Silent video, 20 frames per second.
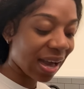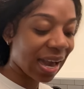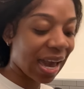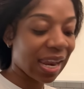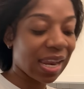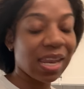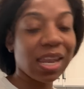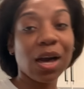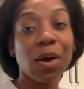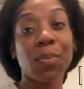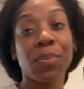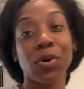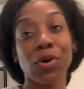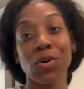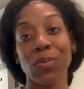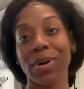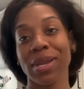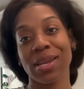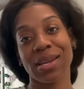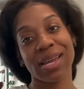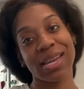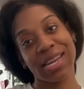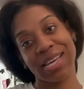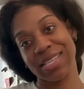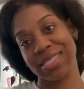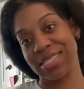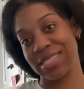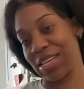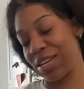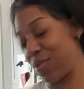I got a little boo, but it ain't
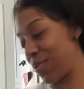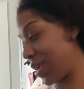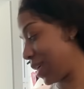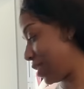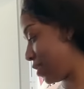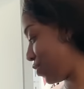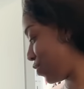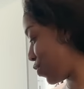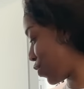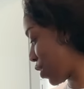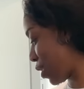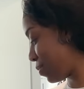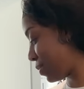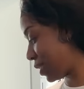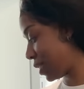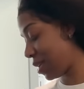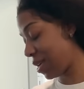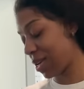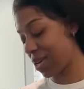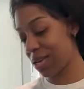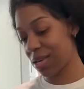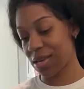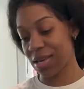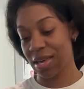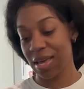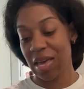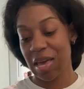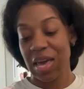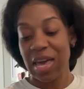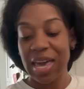nothing serious. You know what I'm saying?
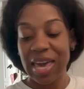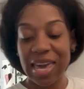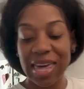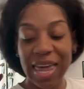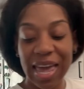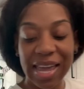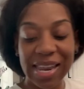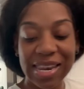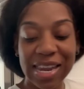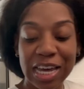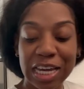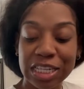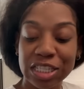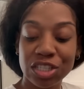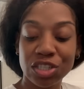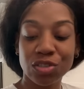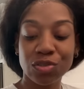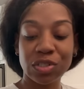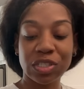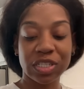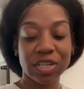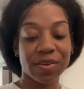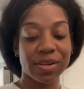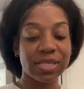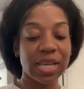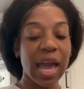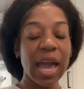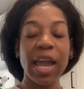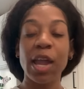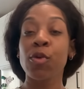It ain't nothing too serious.
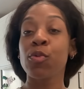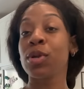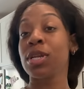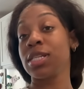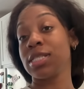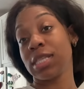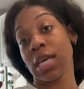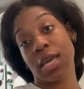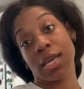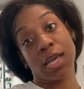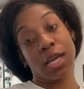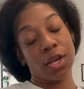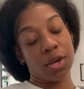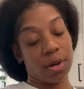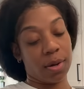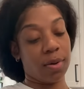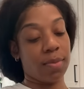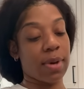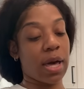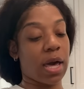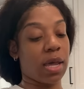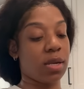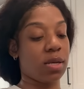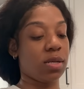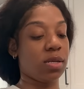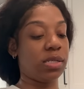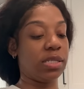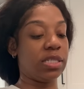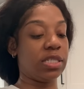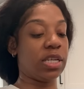I ain't really taking nobody
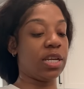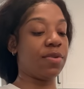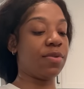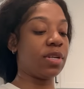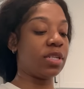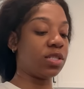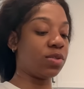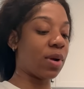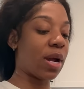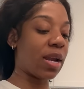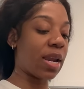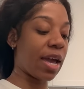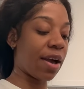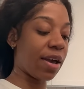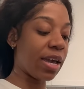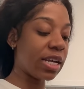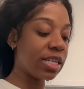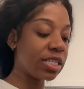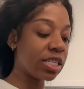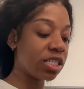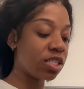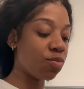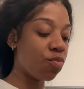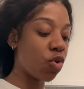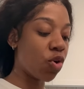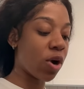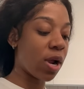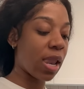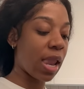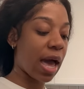serious right now. It's just
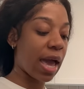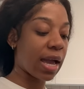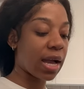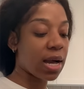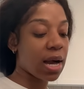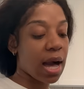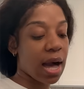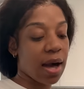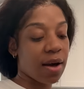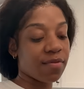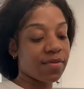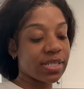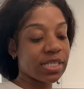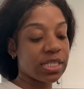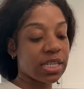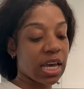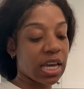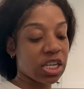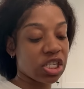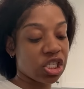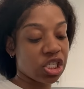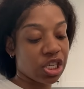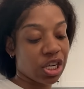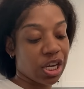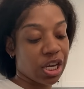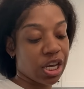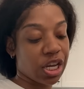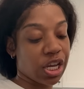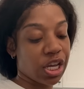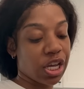more like
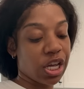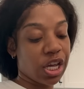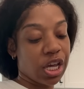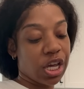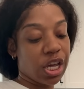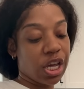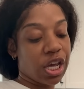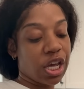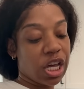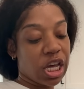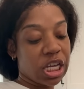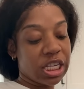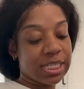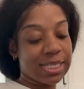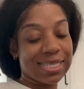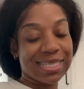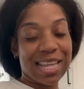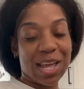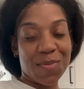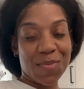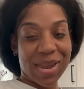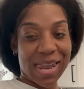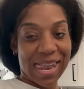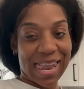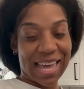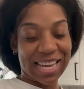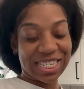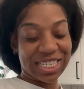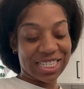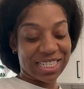conversation.
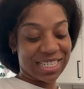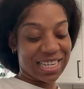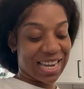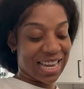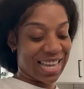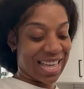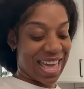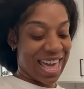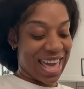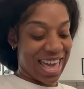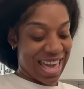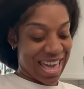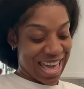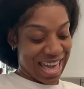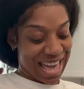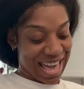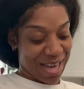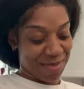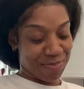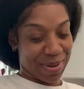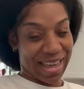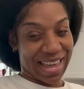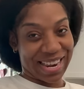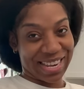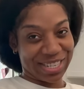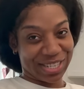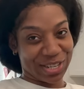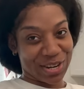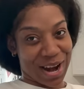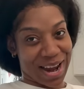Stimulation,
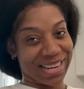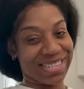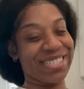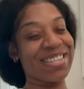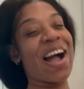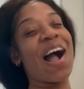penetration. No,